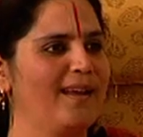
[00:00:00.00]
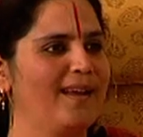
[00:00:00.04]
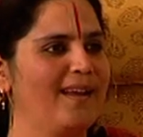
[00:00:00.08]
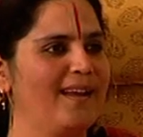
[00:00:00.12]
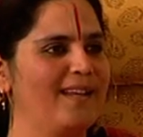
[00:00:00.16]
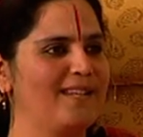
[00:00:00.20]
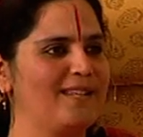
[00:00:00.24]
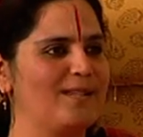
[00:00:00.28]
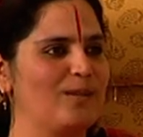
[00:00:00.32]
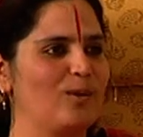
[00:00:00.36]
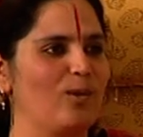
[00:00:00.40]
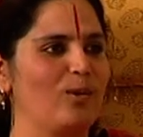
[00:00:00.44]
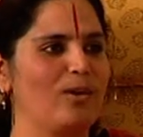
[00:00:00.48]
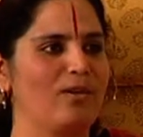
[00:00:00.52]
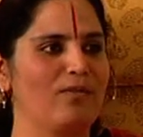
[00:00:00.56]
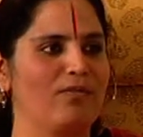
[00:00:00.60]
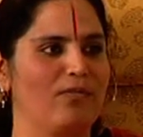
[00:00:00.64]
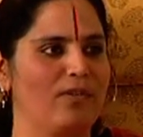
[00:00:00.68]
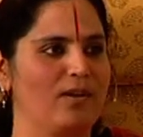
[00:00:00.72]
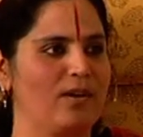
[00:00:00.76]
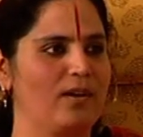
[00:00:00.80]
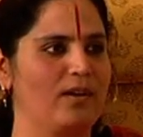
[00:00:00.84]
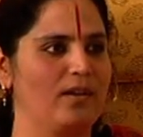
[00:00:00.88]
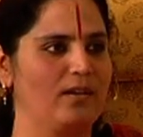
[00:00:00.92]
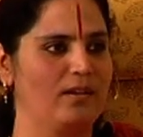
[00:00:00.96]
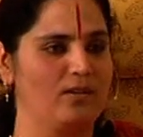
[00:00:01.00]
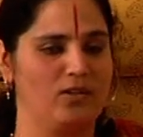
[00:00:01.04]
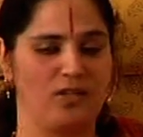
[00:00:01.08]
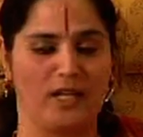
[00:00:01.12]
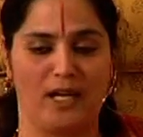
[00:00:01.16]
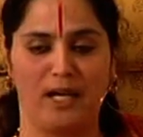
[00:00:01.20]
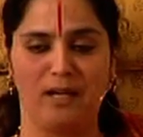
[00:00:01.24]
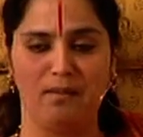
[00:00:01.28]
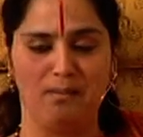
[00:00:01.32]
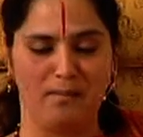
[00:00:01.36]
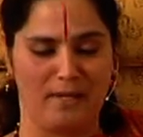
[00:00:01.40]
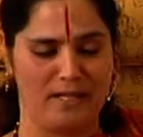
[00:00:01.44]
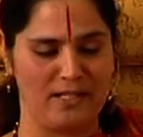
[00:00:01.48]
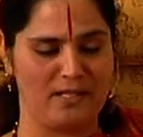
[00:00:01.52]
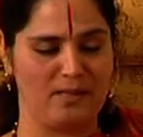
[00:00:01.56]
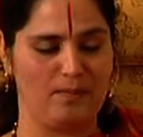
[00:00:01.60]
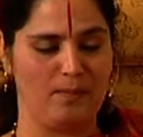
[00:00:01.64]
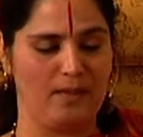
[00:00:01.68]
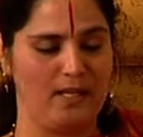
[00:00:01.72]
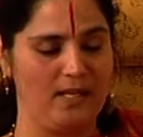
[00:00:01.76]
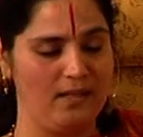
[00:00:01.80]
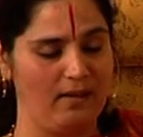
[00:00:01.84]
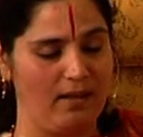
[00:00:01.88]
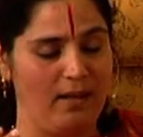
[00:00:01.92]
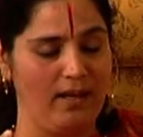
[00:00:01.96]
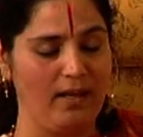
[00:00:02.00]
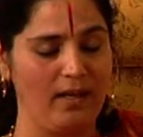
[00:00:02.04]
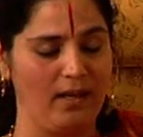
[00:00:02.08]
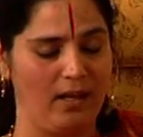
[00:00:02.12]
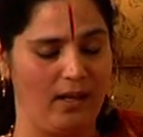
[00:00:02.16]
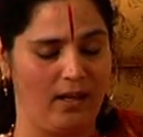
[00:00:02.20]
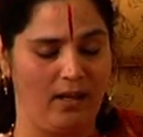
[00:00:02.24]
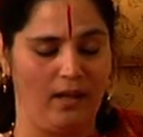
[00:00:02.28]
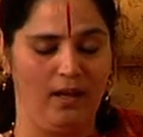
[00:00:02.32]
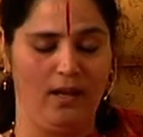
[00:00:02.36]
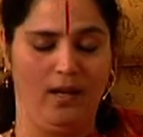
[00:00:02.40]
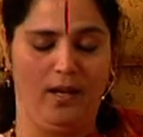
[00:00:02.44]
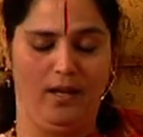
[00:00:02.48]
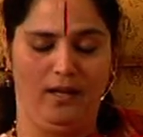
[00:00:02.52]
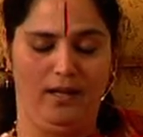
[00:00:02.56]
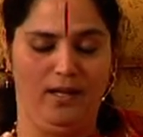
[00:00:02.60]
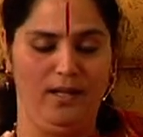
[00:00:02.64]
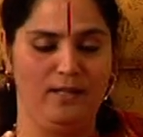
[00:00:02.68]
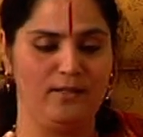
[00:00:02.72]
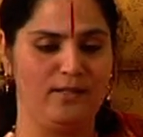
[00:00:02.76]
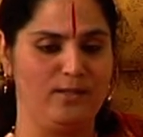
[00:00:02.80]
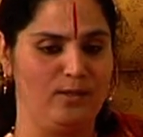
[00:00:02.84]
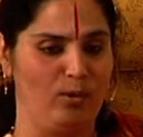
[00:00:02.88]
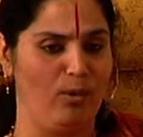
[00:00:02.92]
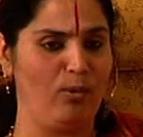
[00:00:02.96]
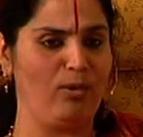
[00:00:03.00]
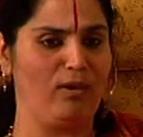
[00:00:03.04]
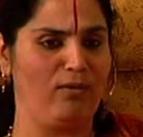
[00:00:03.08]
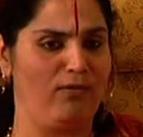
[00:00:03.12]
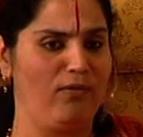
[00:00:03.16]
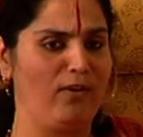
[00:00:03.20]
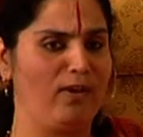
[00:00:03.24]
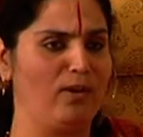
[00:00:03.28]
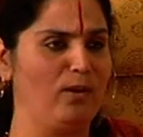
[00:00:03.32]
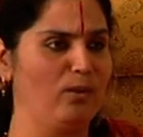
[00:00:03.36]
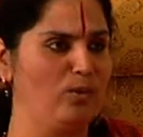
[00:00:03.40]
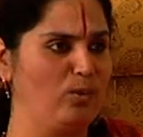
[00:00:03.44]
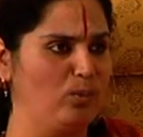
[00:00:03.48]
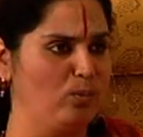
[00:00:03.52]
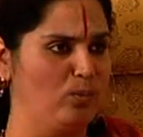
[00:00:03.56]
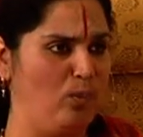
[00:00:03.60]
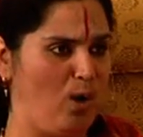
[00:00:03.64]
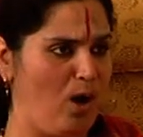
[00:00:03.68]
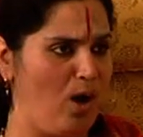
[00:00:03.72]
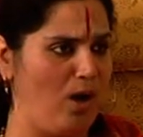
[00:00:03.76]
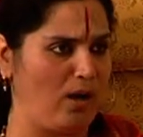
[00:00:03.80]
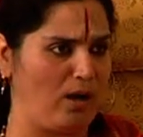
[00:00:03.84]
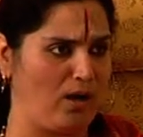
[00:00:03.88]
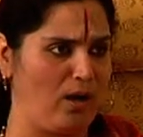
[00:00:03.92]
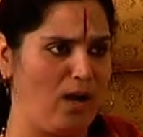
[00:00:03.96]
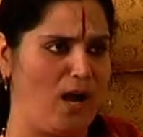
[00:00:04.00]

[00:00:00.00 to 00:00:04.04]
It's so difficult. The child must be thinking, it's so difficult to walk.